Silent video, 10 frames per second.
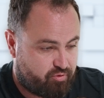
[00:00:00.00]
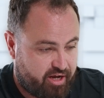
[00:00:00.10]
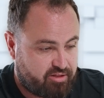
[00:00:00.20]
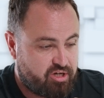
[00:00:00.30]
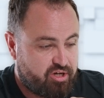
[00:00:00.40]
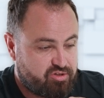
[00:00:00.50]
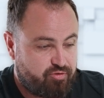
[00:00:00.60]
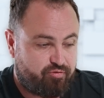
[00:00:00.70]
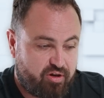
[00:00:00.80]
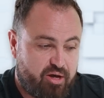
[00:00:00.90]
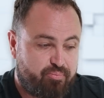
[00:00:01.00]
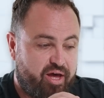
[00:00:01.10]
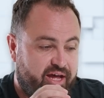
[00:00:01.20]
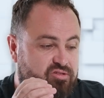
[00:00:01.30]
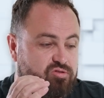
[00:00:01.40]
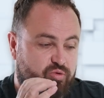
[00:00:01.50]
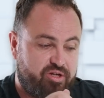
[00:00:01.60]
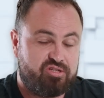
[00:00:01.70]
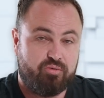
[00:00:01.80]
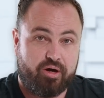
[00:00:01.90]
rand to fill up at
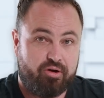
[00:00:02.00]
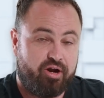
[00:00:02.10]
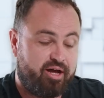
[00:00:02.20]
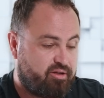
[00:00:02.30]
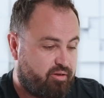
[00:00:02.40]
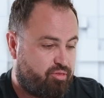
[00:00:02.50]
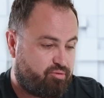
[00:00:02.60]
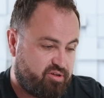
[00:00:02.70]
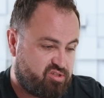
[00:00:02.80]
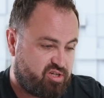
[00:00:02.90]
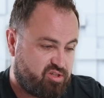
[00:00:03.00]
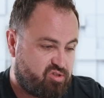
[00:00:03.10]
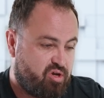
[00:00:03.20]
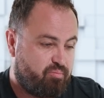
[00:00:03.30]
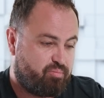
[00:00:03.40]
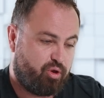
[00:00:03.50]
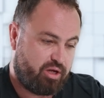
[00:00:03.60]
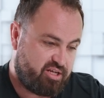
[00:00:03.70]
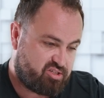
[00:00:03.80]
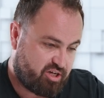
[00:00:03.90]
21.03 rand per
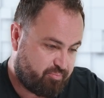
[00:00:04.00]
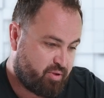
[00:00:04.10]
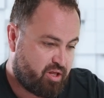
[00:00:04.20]
liter.